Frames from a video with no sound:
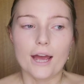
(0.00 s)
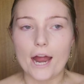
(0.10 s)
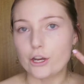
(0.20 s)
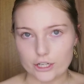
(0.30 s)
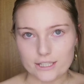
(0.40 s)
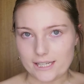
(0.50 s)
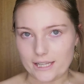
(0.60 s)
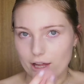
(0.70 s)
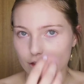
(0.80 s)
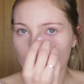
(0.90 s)
and you can see
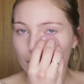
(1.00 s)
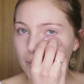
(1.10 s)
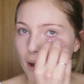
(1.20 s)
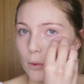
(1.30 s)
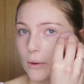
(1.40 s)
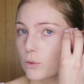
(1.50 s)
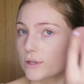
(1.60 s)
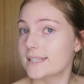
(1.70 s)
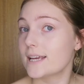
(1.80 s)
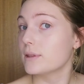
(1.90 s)
that through, but we will
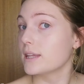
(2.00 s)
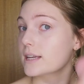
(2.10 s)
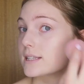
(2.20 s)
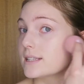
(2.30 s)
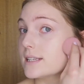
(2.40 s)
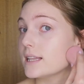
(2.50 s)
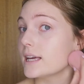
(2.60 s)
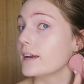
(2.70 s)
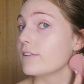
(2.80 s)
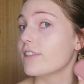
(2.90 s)
see with the
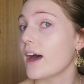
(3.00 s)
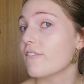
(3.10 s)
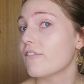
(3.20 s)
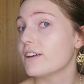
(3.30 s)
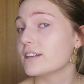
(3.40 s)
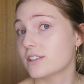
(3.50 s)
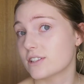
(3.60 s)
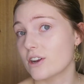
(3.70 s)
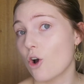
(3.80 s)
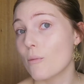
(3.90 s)
concealer if that fixes
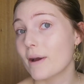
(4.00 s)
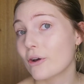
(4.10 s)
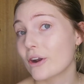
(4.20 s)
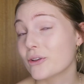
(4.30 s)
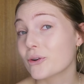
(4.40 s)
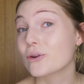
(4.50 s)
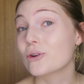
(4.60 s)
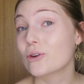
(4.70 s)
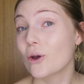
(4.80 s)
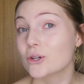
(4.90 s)
it. Oh my god, I
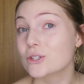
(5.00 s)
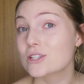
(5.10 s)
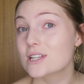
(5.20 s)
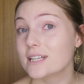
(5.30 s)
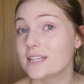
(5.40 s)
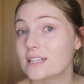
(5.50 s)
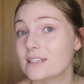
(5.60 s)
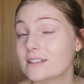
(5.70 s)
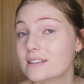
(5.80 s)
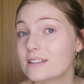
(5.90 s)
look
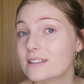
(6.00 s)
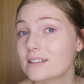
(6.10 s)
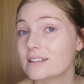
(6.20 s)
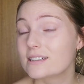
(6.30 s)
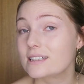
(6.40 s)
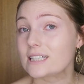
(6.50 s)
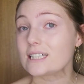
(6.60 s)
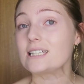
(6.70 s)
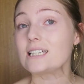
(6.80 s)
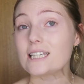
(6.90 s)
ghostly.
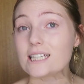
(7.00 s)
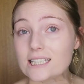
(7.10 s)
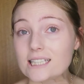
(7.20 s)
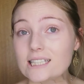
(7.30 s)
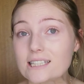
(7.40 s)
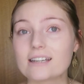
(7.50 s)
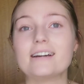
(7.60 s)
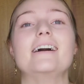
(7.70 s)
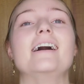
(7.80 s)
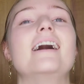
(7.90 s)
Eek.
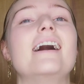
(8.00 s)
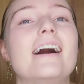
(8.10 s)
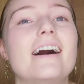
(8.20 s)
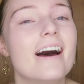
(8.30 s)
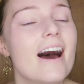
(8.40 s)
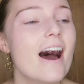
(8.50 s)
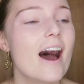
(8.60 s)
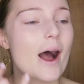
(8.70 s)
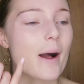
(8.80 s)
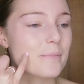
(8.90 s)
But
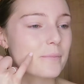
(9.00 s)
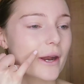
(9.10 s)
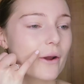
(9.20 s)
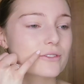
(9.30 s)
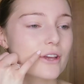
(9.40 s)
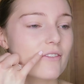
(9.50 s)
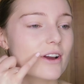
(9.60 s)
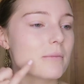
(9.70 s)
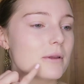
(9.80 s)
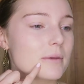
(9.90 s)
I also have a
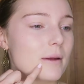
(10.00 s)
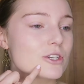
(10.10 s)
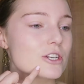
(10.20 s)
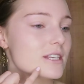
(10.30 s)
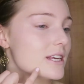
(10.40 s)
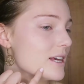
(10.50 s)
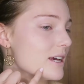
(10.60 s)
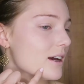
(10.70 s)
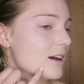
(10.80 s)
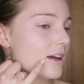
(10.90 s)
couple of blemishes
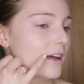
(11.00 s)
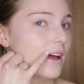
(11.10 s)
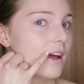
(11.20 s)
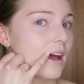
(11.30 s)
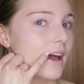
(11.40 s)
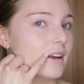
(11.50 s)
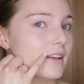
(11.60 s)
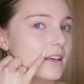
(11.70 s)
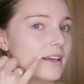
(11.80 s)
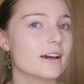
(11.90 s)
here and
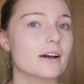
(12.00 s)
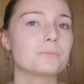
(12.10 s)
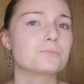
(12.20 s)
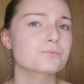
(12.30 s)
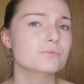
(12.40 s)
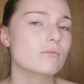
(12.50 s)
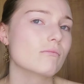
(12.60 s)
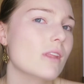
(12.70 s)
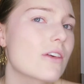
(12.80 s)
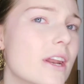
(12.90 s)
here
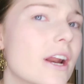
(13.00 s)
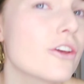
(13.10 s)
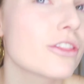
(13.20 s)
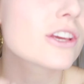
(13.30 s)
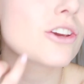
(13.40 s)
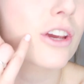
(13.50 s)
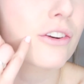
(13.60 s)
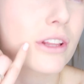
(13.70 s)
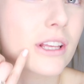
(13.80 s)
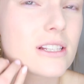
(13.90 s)
that I don't think you
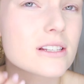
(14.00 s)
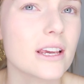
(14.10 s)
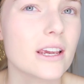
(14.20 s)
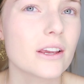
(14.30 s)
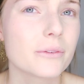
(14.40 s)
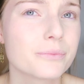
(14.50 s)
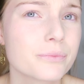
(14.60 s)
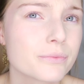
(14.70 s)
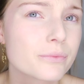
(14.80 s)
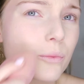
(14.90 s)
can really see
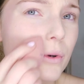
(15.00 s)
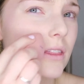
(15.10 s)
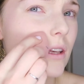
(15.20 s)
with